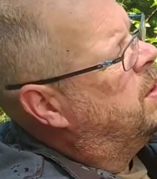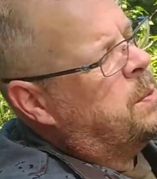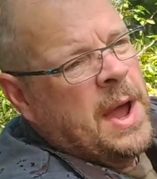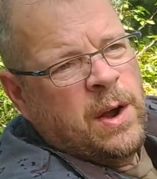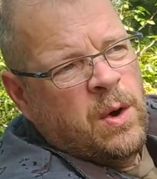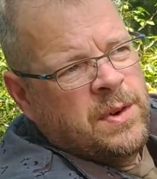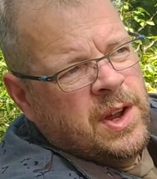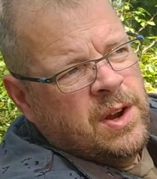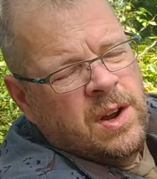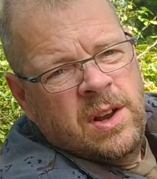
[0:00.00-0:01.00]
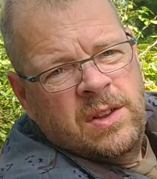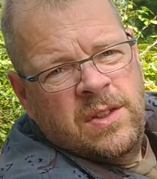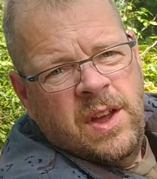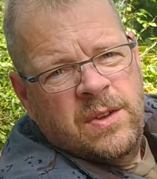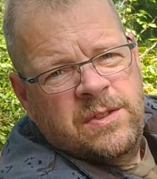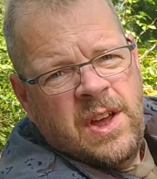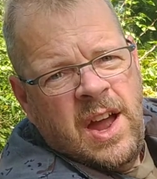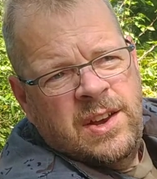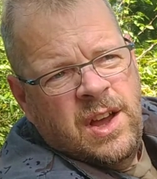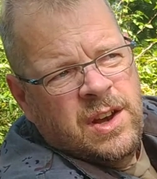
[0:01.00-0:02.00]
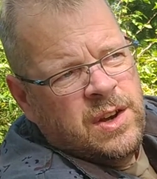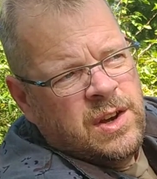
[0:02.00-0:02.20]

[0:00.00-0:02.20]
Go back over here to the other side,